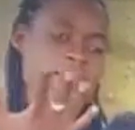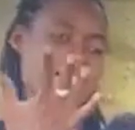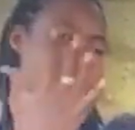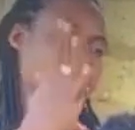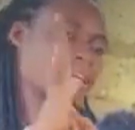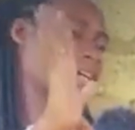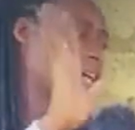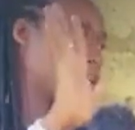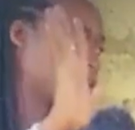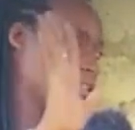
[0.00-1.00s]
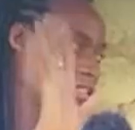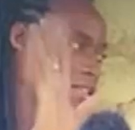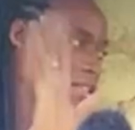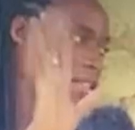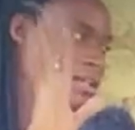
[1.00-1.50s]
it's like hand.
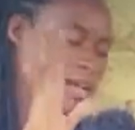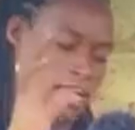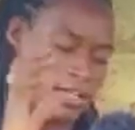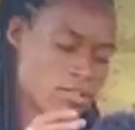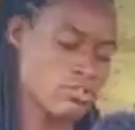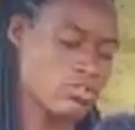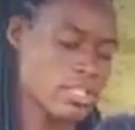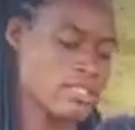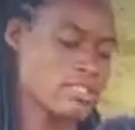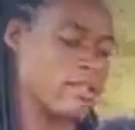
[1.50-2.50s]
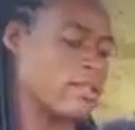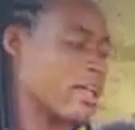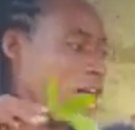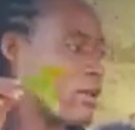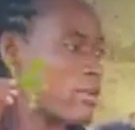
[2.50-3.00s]
I can use it in the
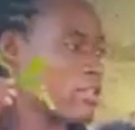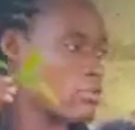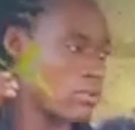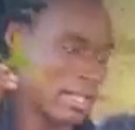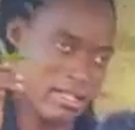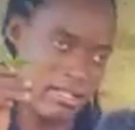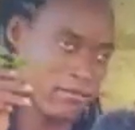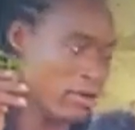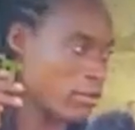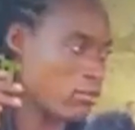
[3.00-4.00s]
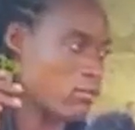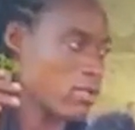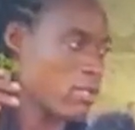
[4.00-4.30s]
car race to identify you,